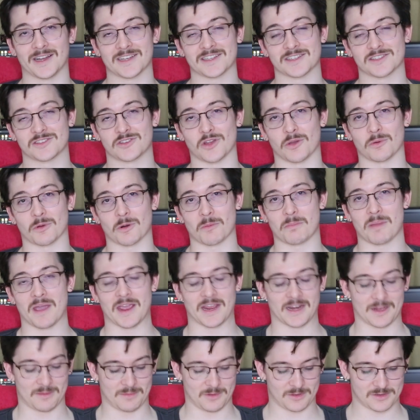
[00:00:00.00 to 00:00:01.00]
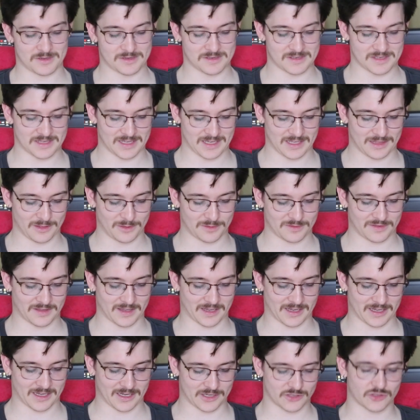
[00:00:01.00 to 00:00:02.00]
I just don't want to paint it because it looks
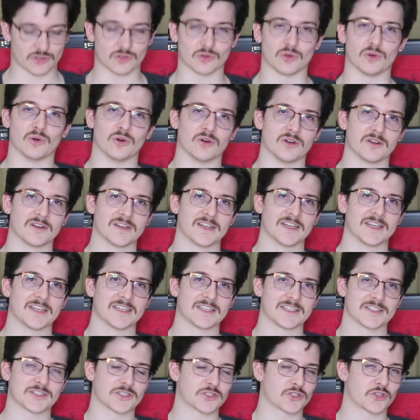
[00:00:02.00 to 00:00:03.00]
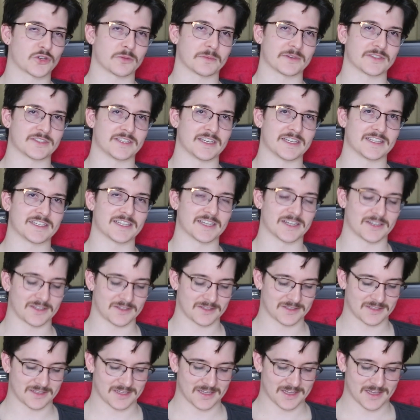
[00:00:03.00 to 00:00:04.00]
like a chore. It's just too much
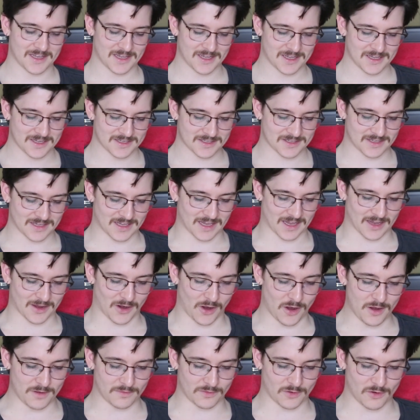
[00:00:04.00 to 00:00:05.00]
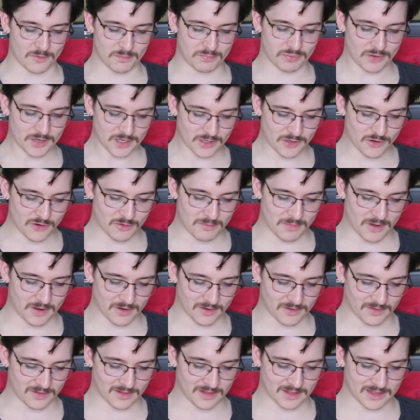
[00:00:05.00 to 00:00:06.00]
detail. So yeah, overall, pretty cool
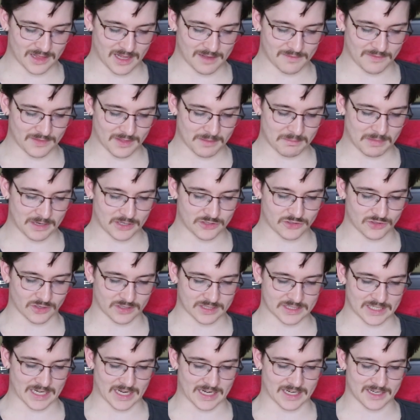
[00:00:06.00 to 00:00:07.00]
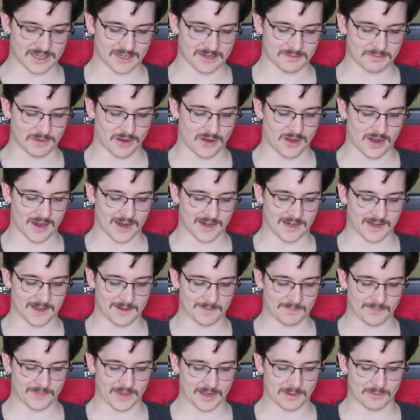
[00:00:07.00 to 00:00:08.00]
model. Loving the big shock attack gun behind
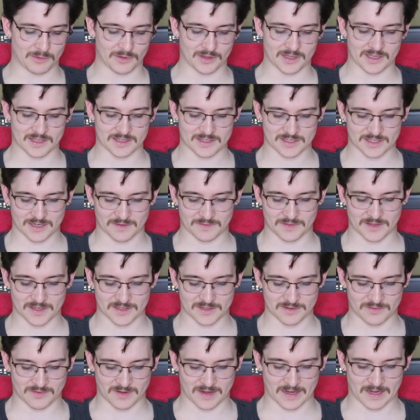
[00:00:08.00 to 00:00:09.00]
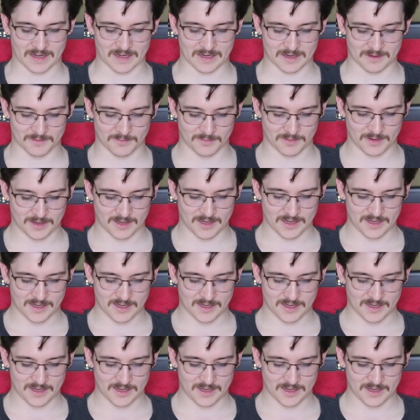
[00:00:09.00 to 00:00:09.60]
him and all the other stuff that's around him.